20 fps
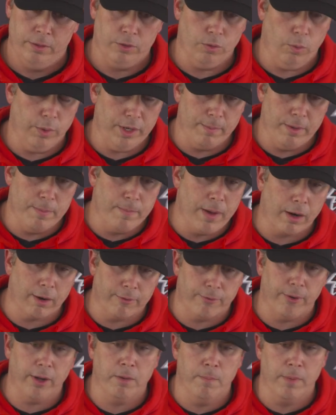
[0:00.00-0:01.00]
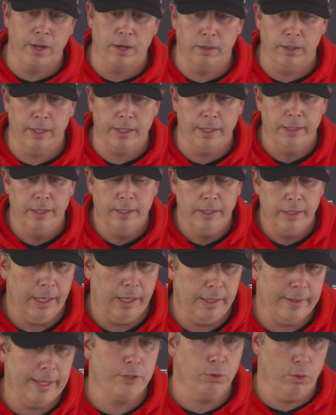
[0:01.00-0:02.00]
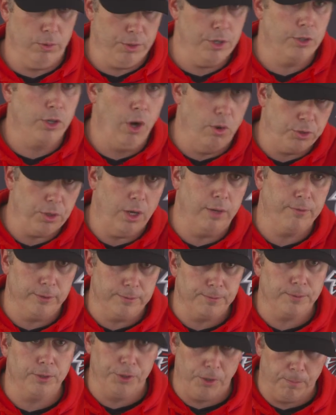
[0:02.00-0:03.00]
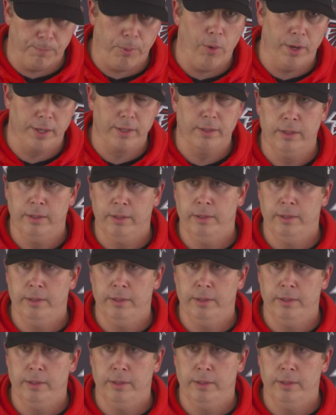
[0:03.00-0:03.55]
So we can be better fundamentally, and that's what you coach off of, to your point.